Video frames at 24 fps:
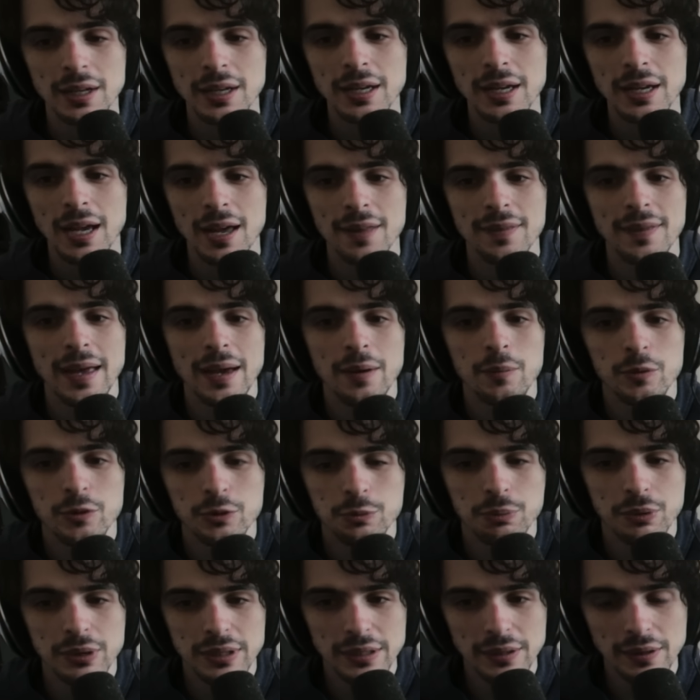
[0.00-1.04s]
And that was
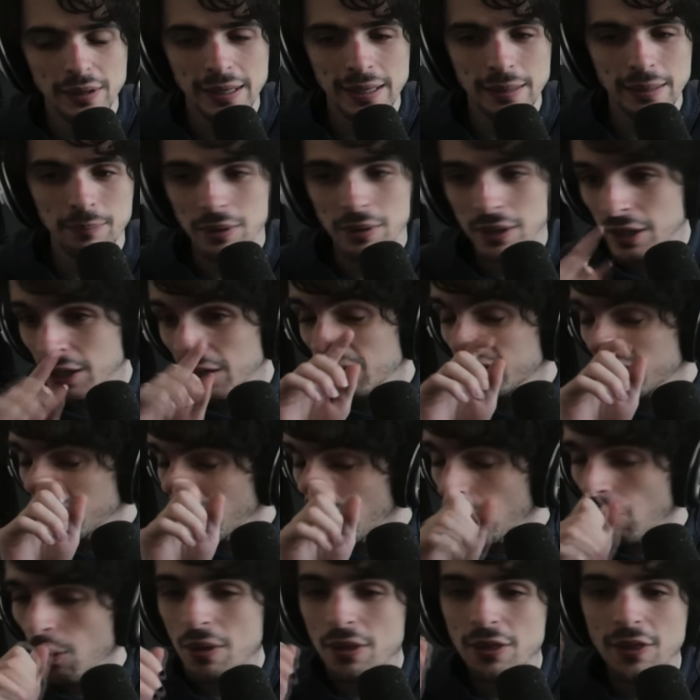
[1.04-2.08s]
pretty lame.
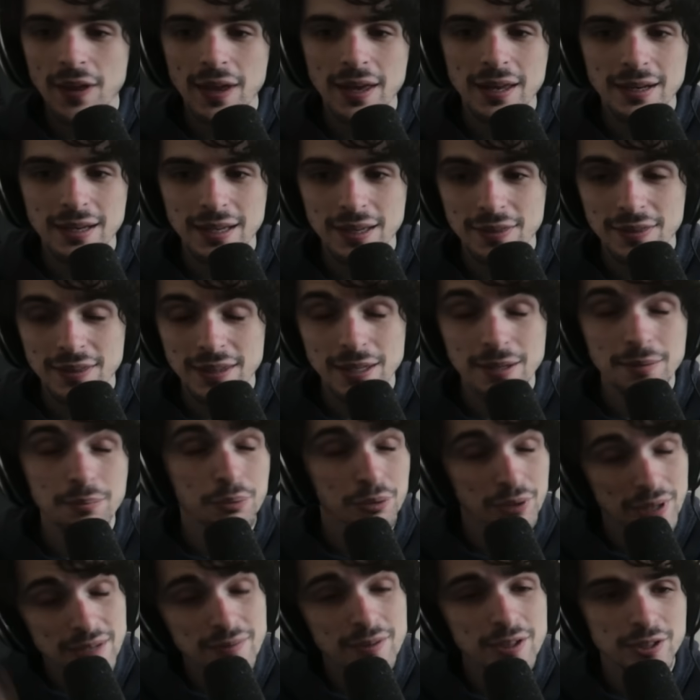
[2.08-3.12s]
So then in the
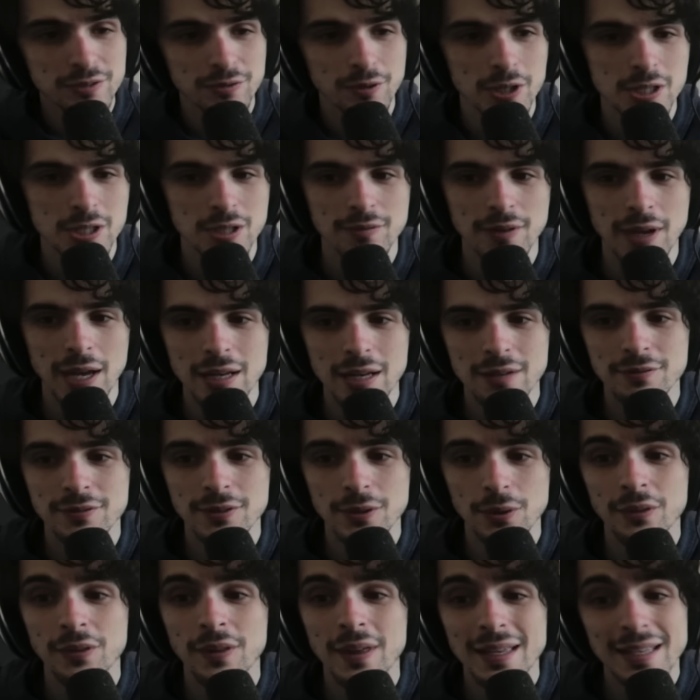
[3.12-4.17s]
previous version of
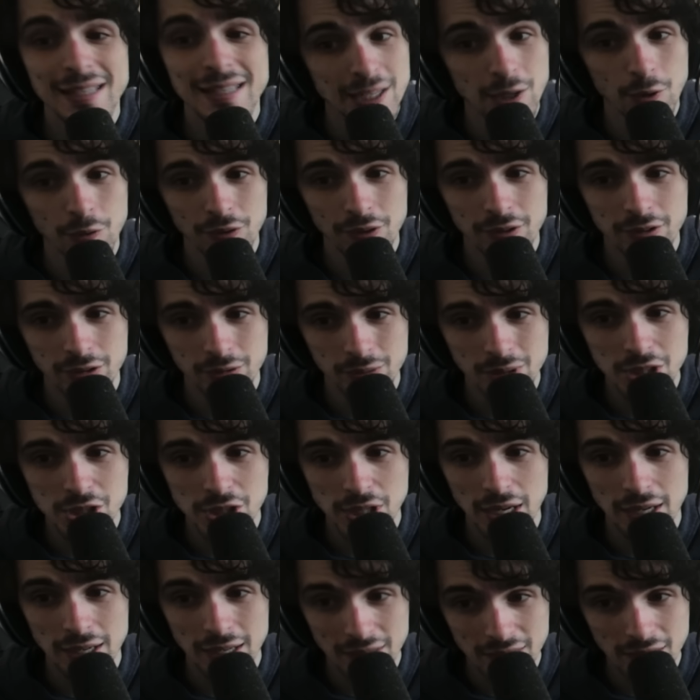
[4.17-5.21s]
Haddonfield, they killed this
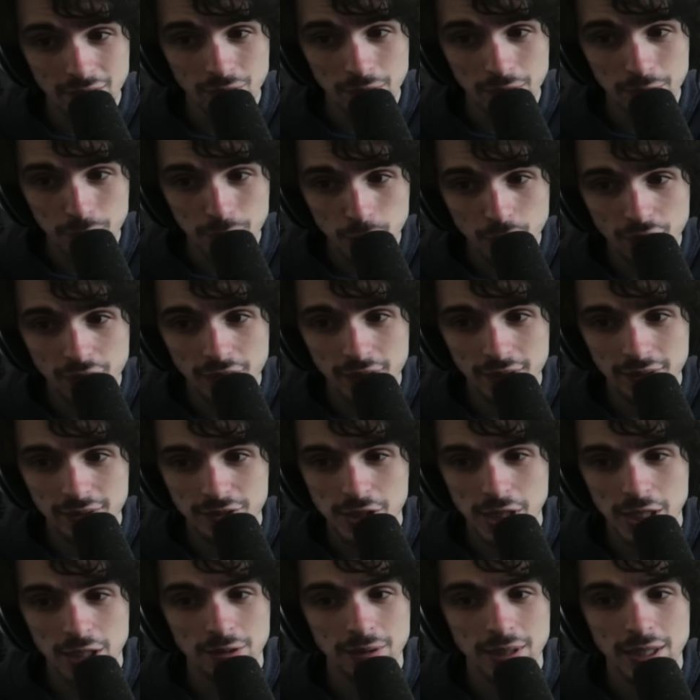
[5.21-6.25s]
3-gen. They removed this
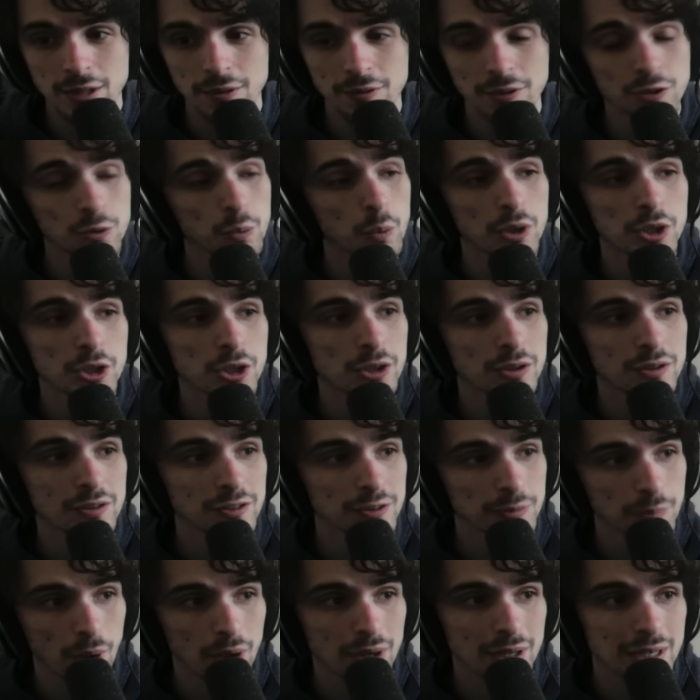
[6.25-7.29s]
generator. This one couldn't
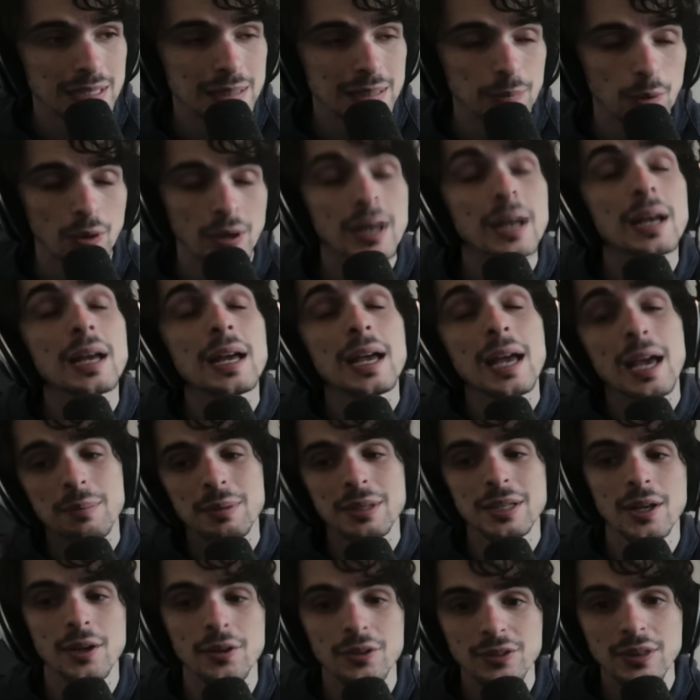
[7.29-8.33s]
spawn anymore. And
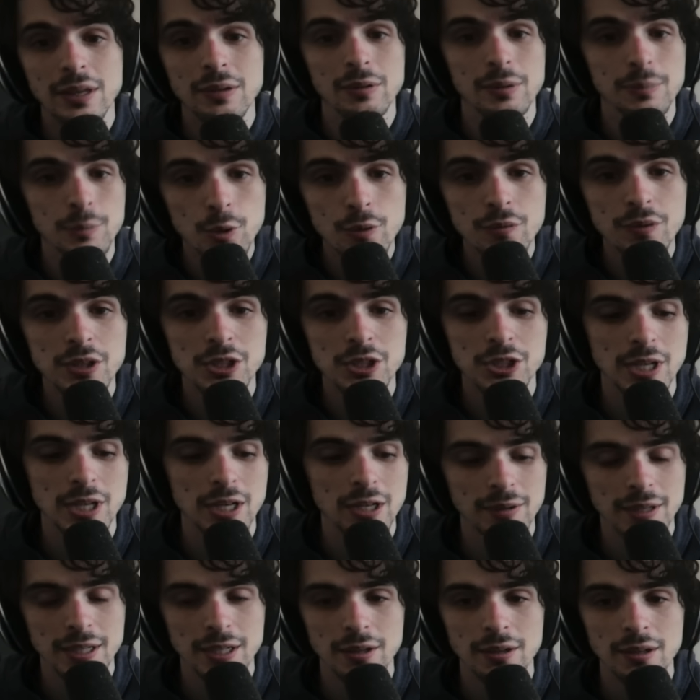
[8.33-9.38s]
because they removed this
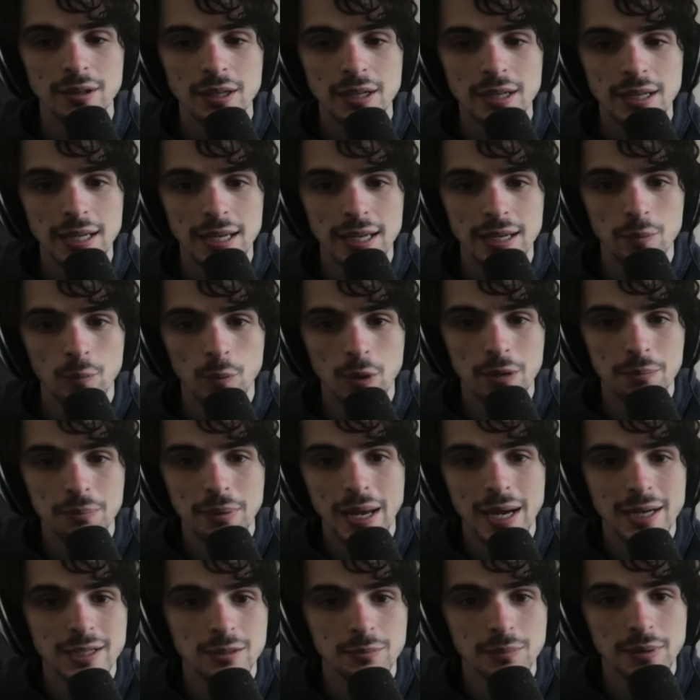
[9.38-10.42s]
generator, it went
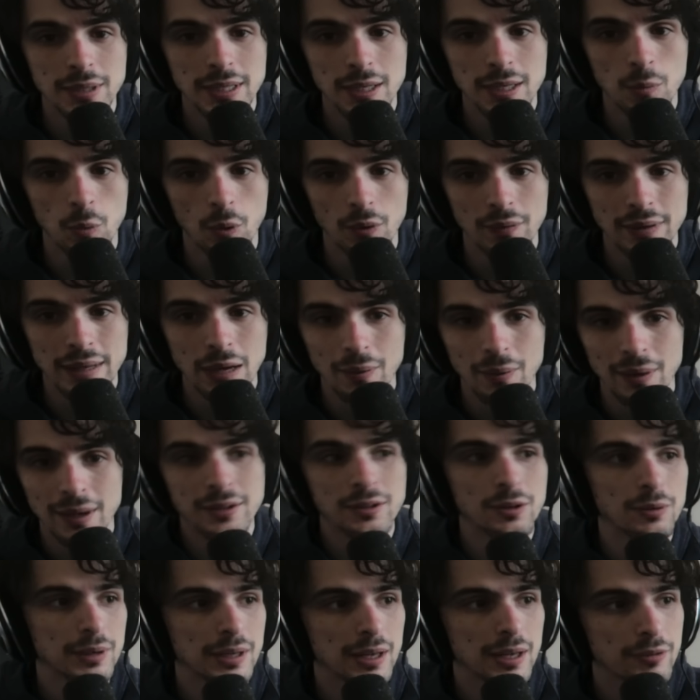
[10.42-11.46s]
back to being, well, now I
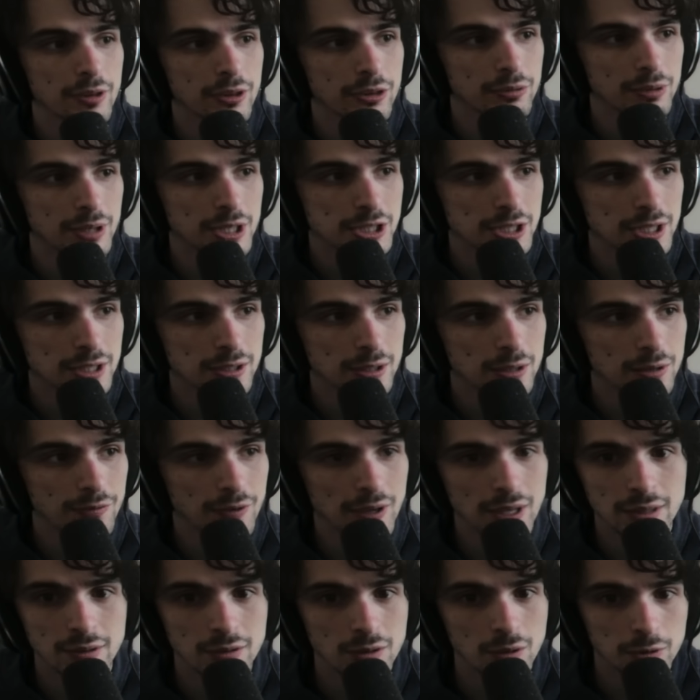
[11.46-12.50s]
don't have the 3-gen to
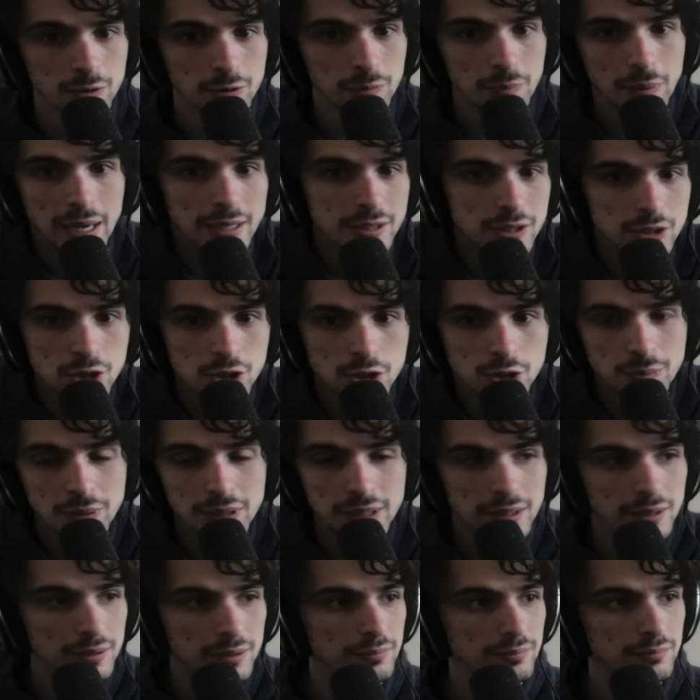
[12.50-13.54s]
defend, so it's back to just
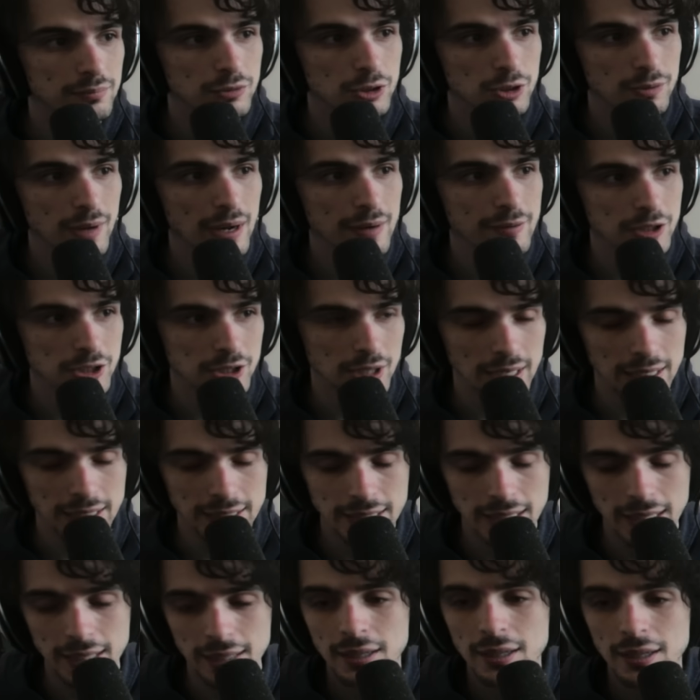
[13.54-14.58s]
being survivor-sided again.